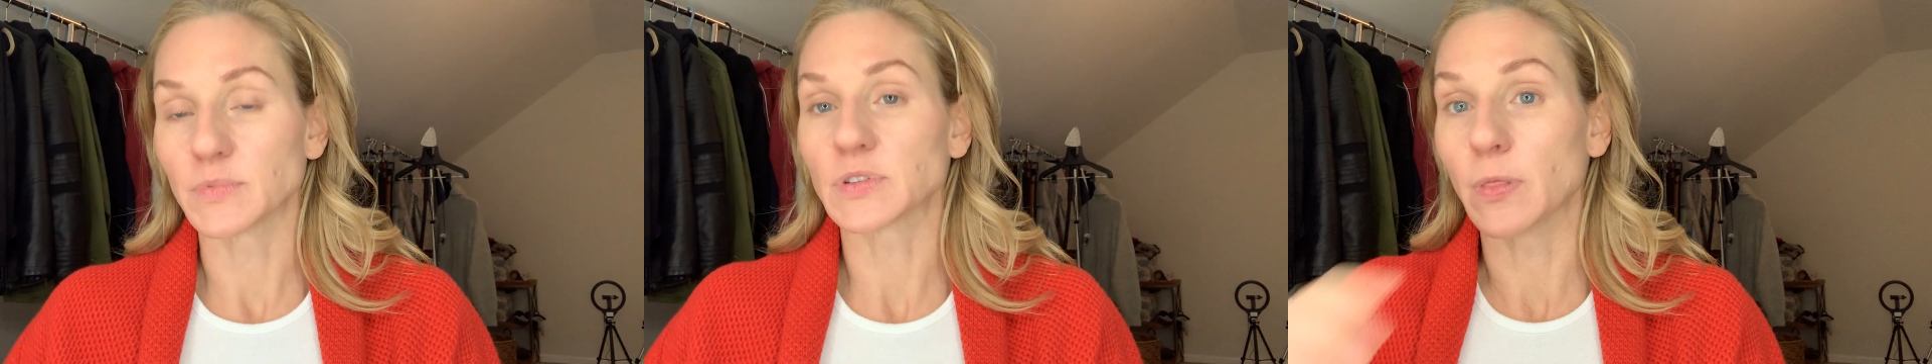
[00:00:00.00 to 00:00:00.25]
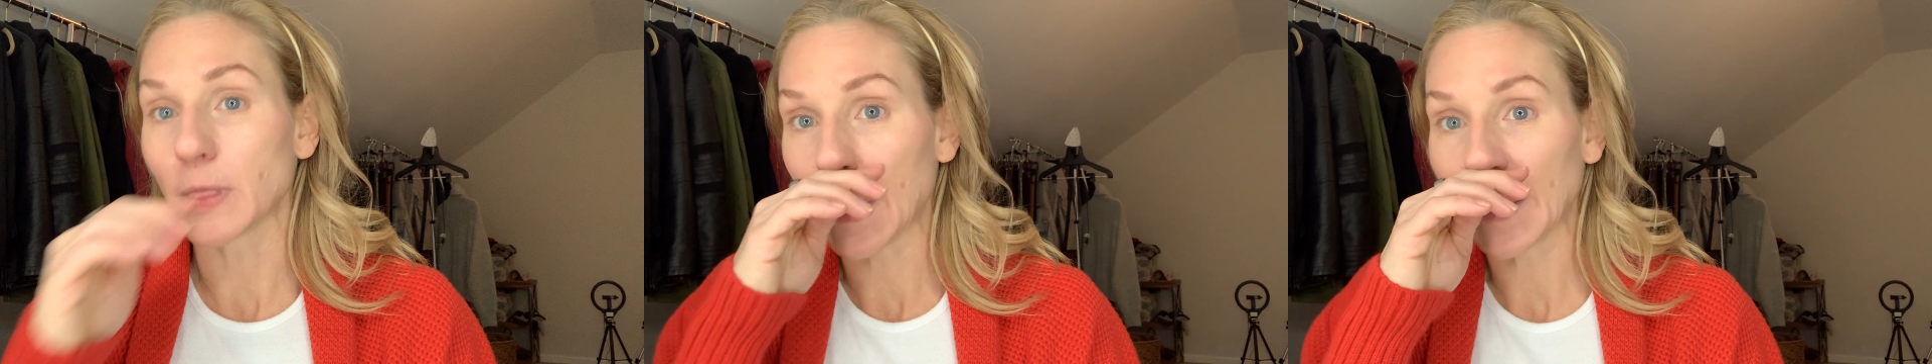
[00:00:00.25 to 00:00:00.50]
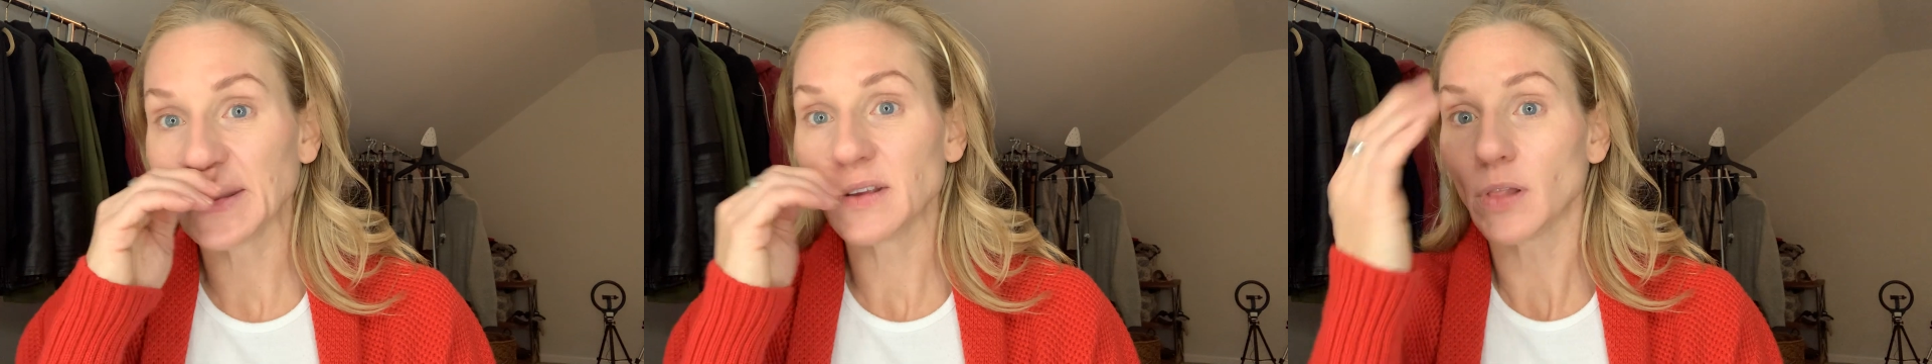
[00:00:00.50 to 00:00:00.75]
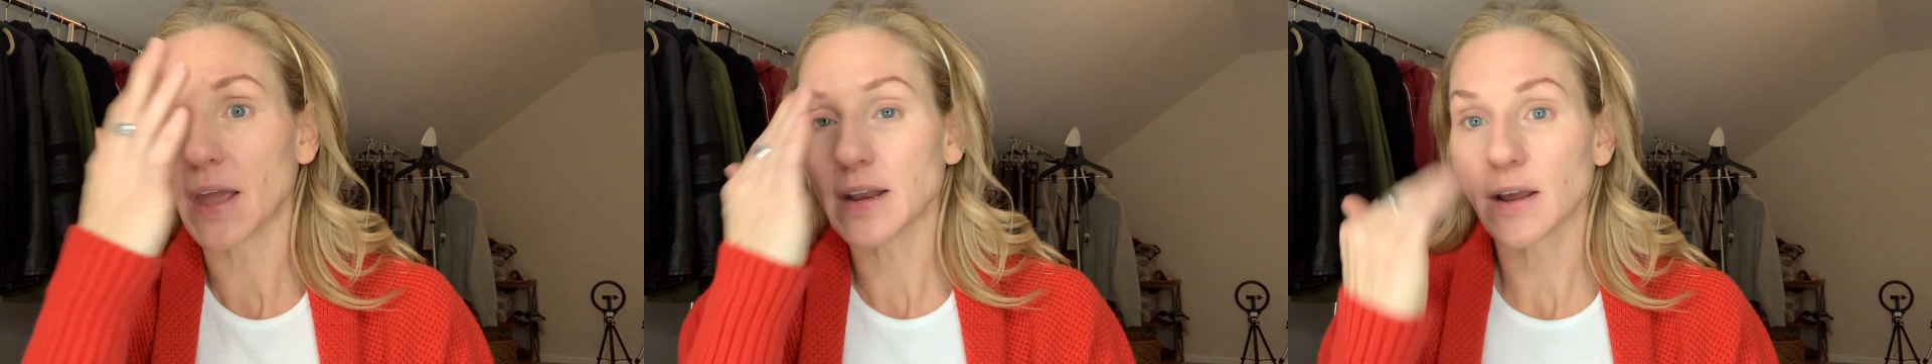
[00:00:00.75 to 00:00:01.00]
So then you
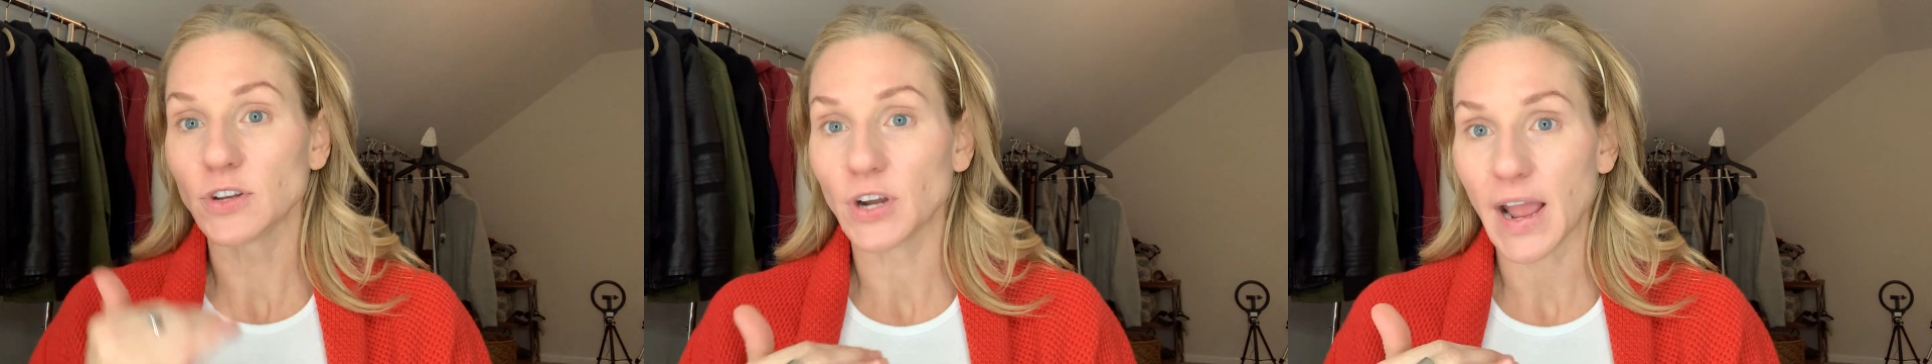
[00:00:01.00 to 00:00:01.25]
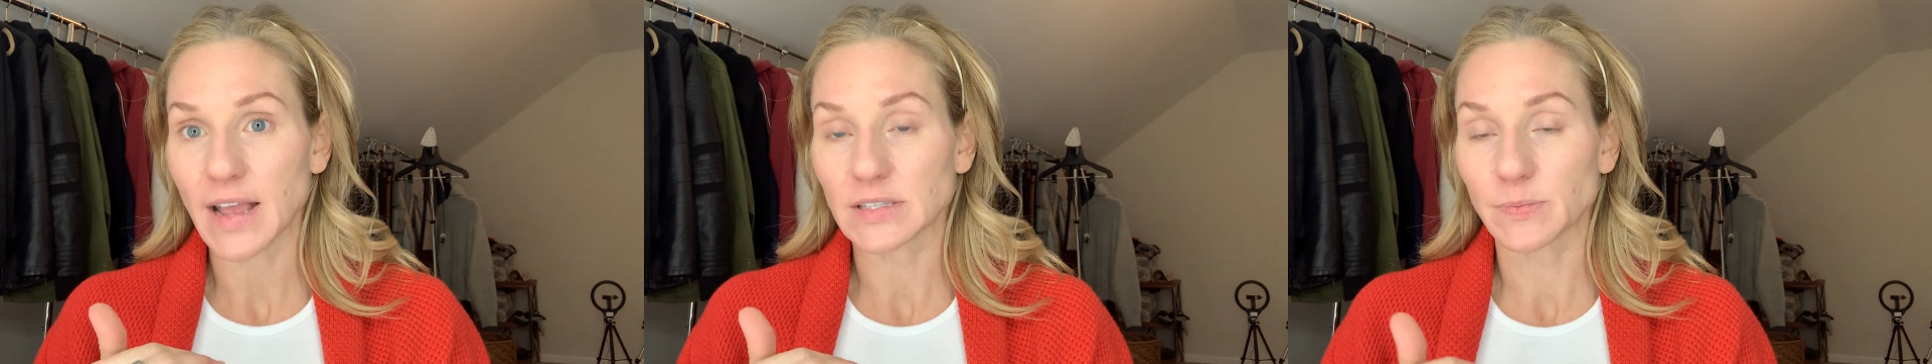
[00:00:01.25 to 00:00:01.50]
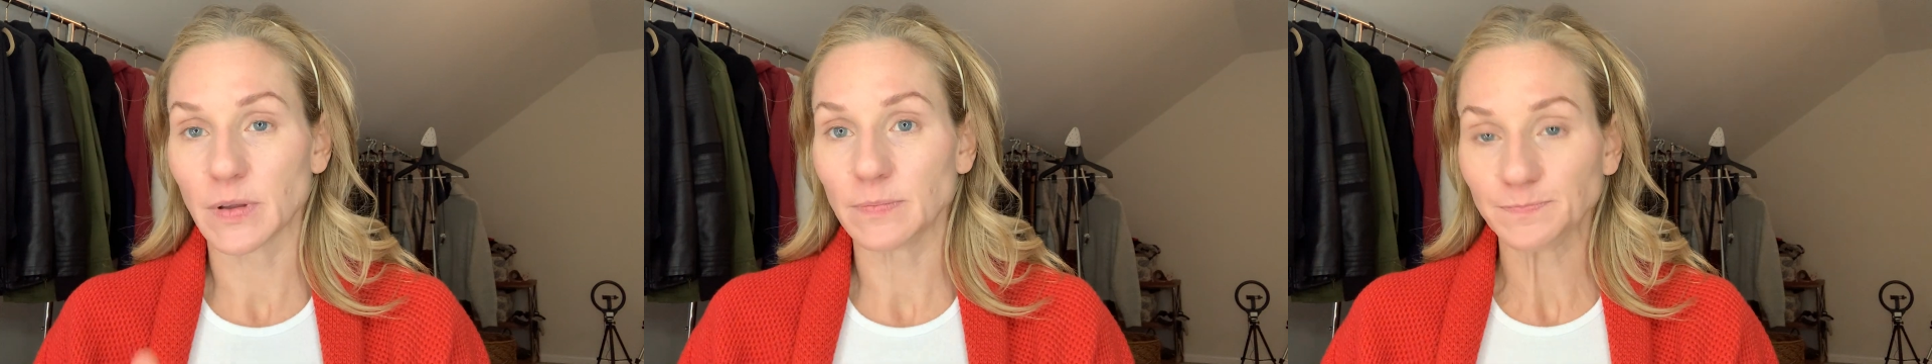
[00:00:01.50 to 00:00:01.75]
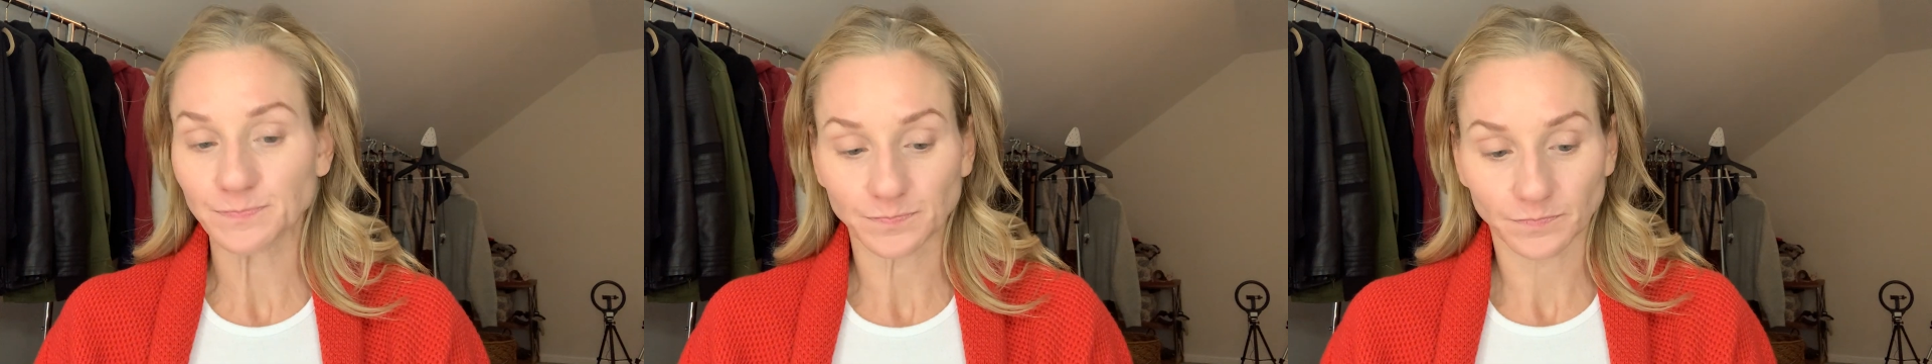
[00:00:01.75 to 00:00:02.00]
lay down your
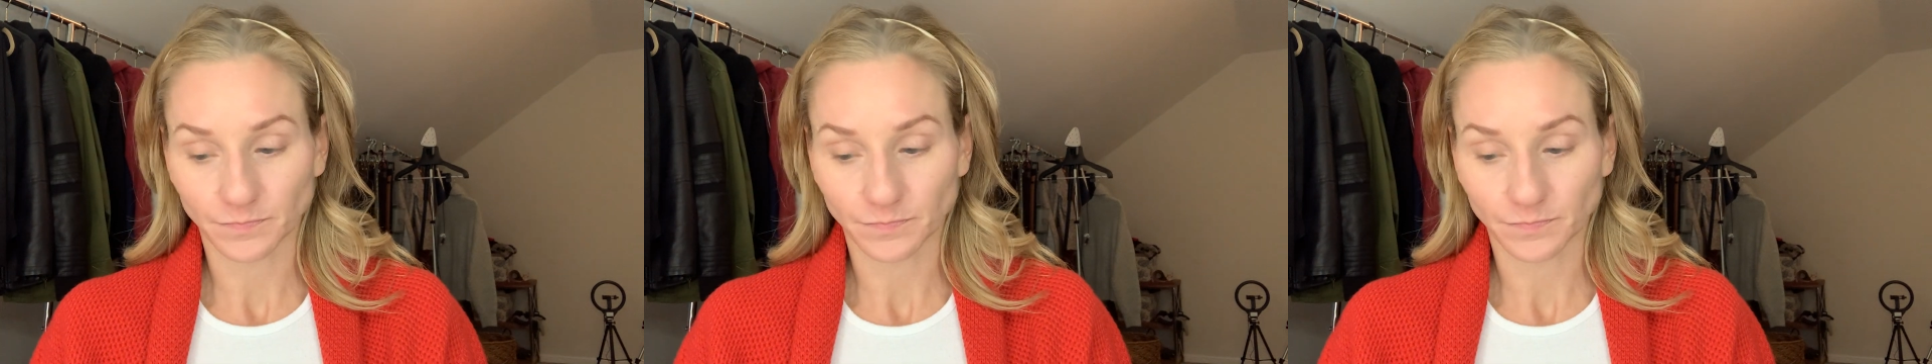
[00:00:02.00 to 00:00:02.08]
Aspen.